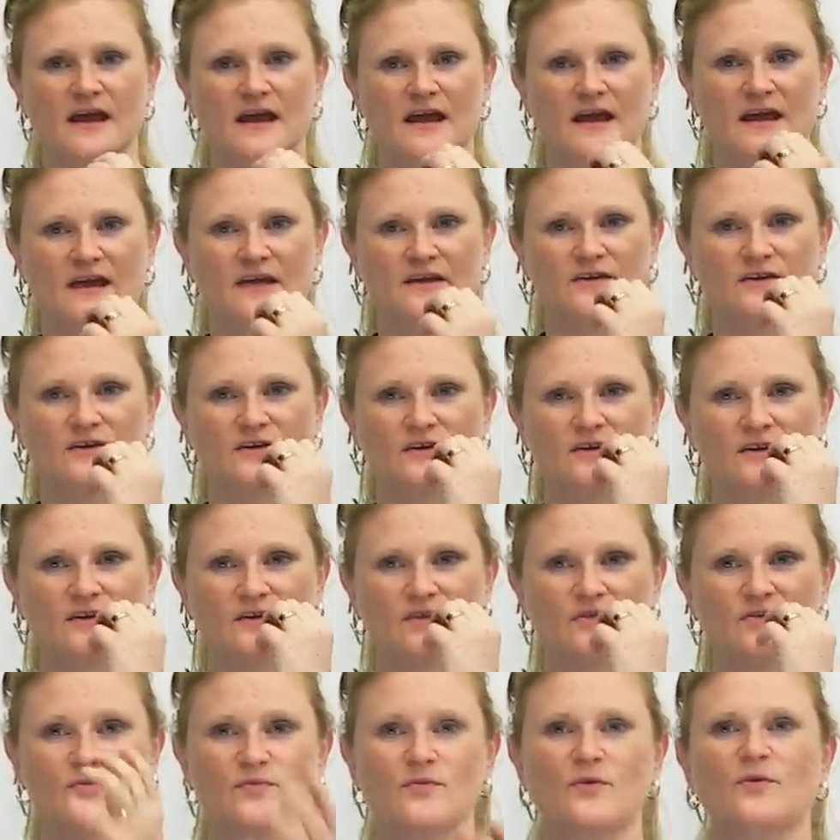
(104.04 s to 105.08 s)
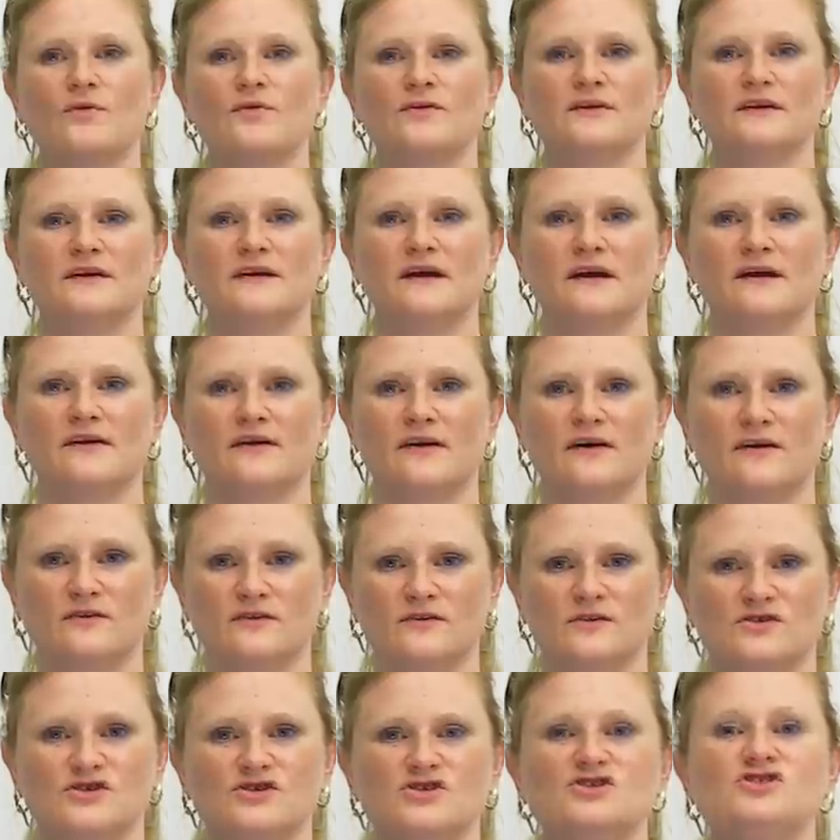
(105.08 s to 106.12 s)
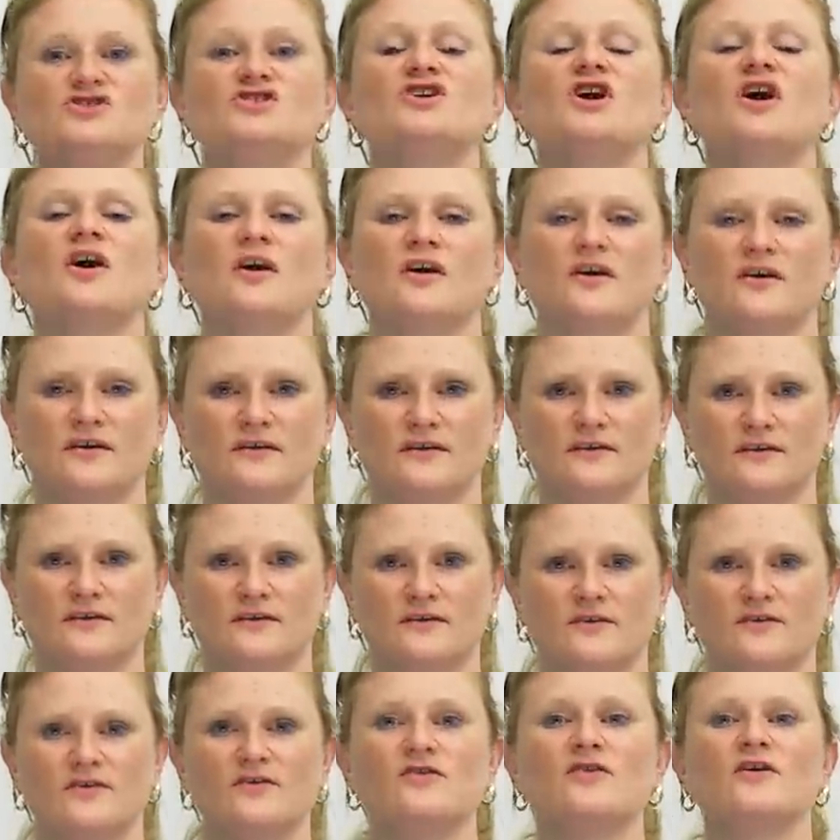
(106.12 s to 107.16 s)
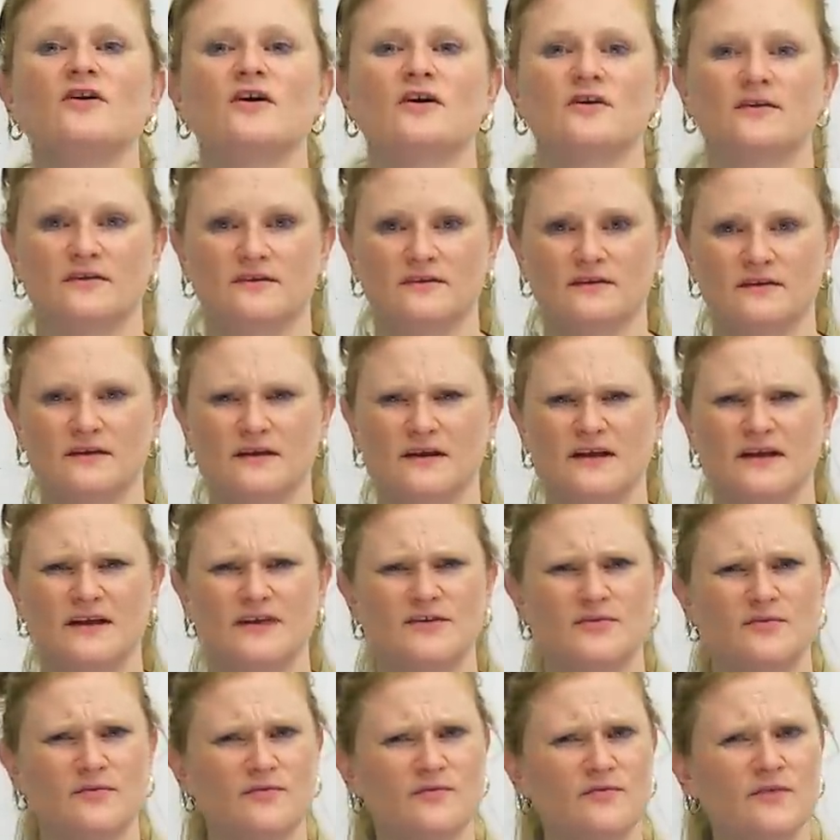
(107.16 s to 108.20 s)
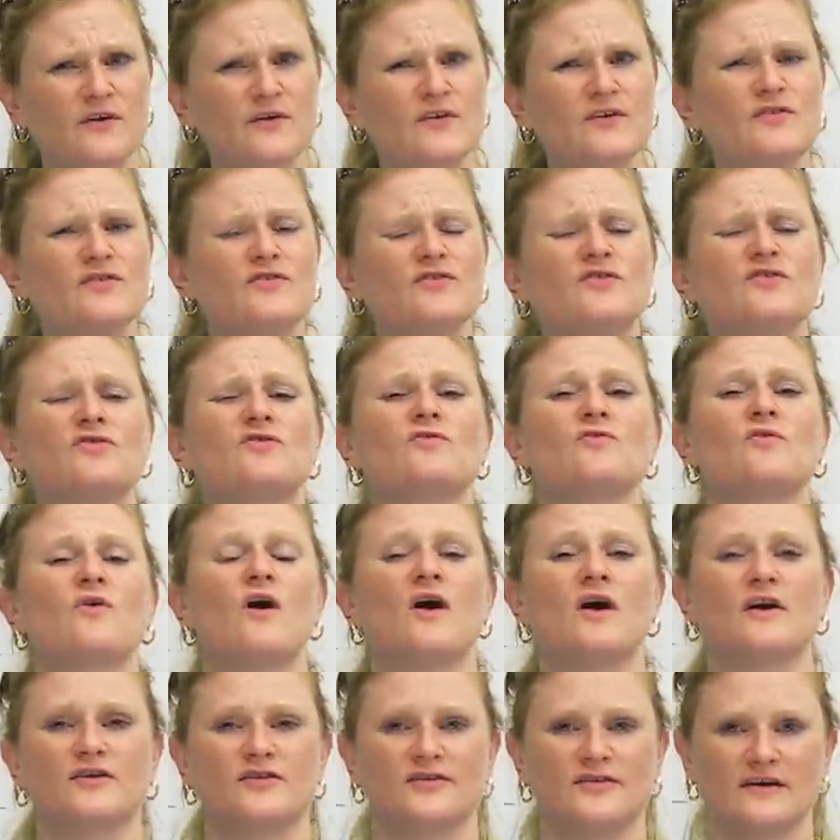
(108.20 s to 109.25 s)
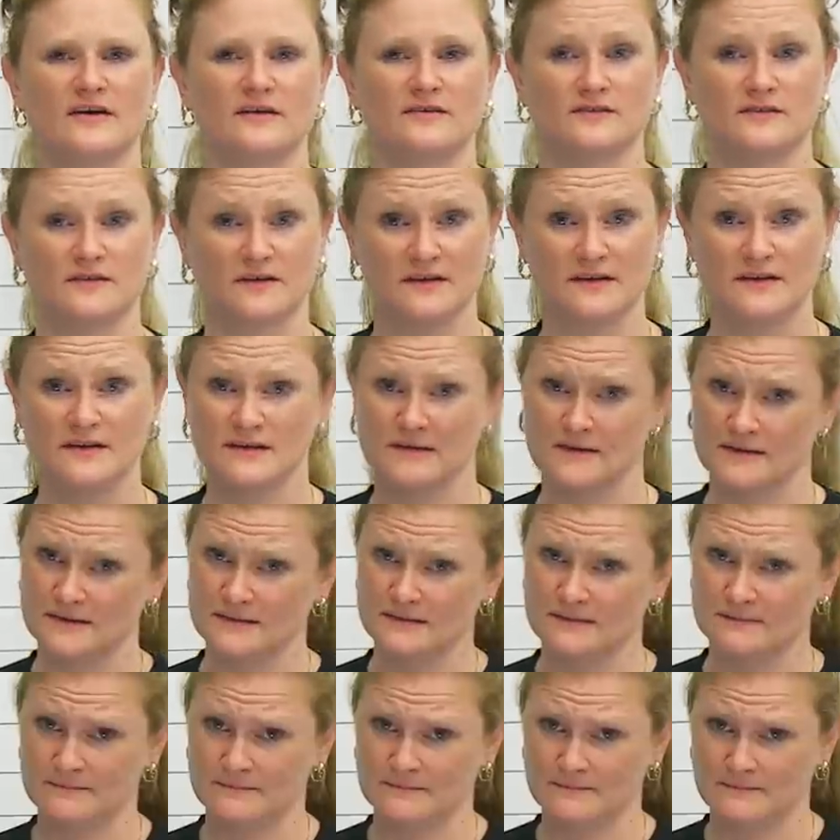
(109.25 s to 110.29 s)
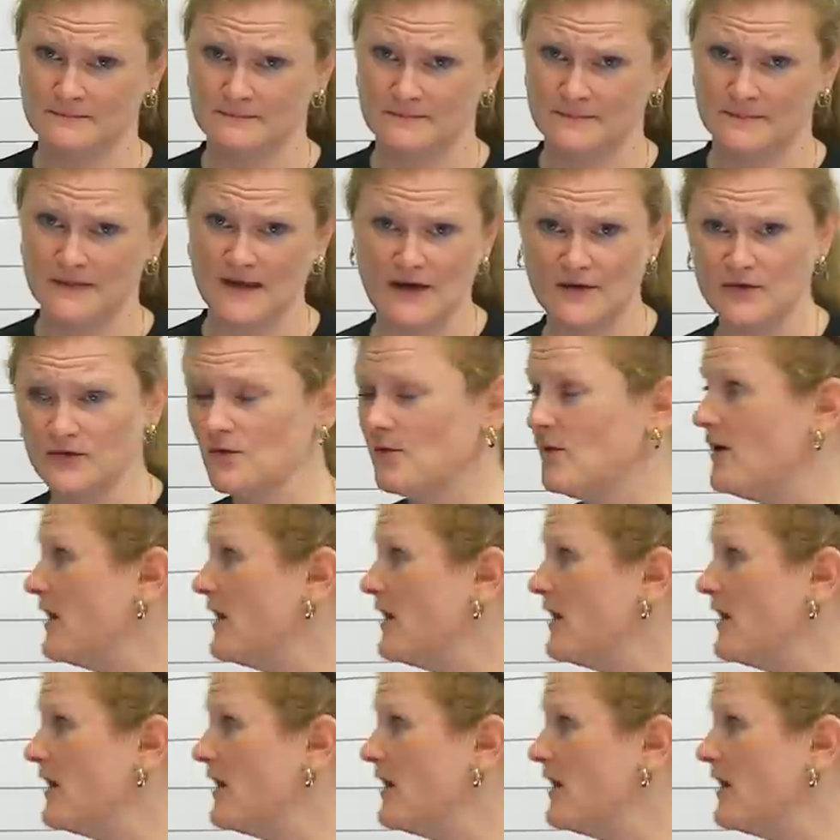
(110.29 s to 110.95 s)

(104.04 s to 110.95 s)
And you're going to throw the air out, j, j. It's a very strong sound. Now, the